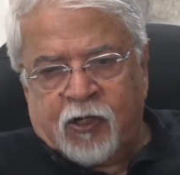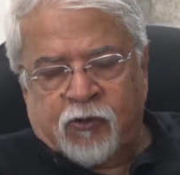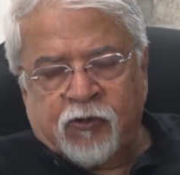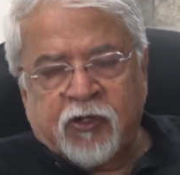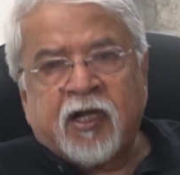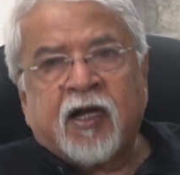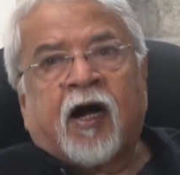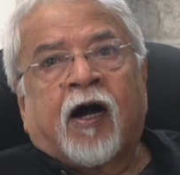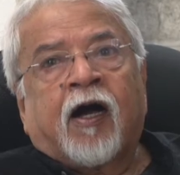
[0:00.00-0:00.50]

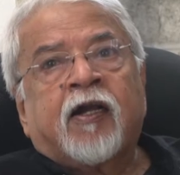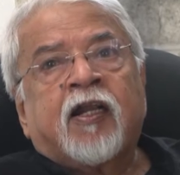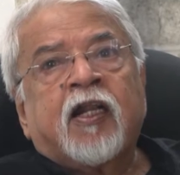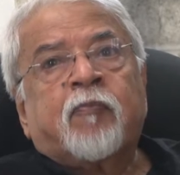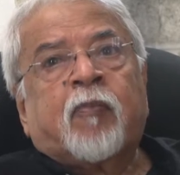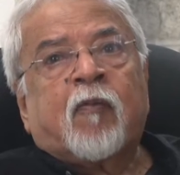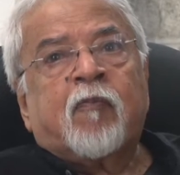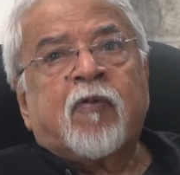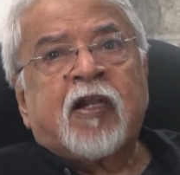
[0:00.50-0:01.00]
doing art
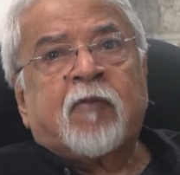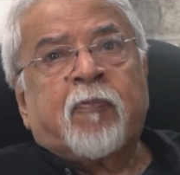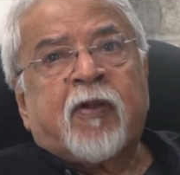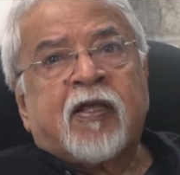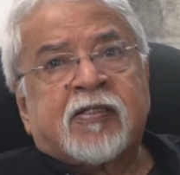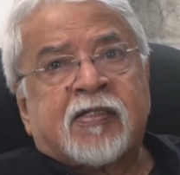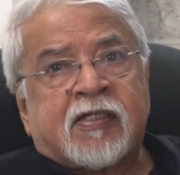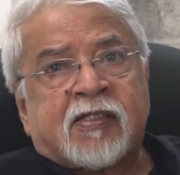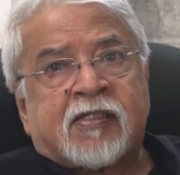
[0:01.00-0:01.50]
in public
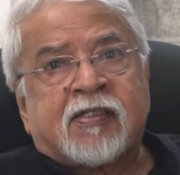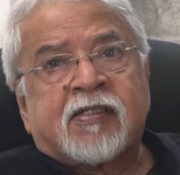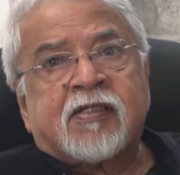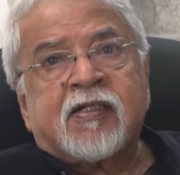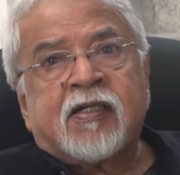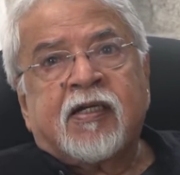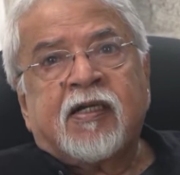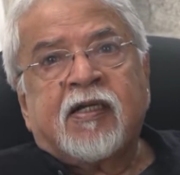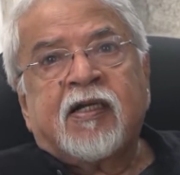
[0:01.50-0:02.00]
places
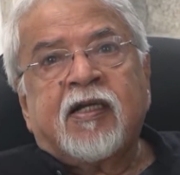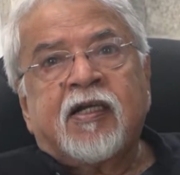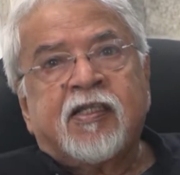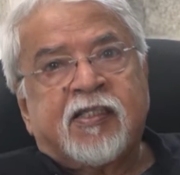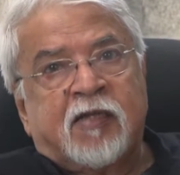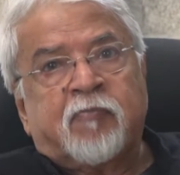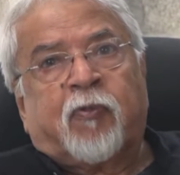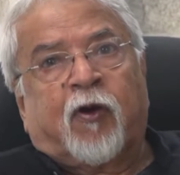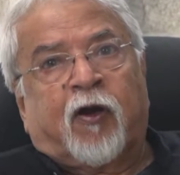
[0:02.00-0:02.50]

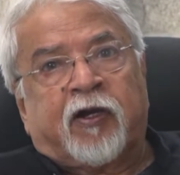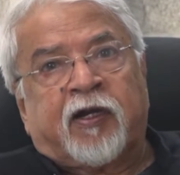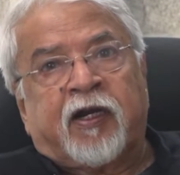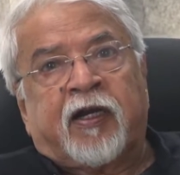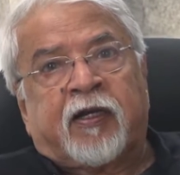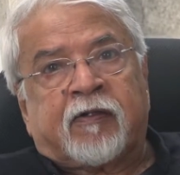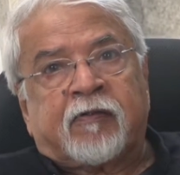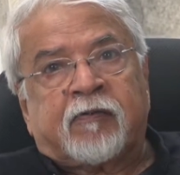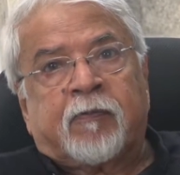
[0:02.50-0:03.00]
is important.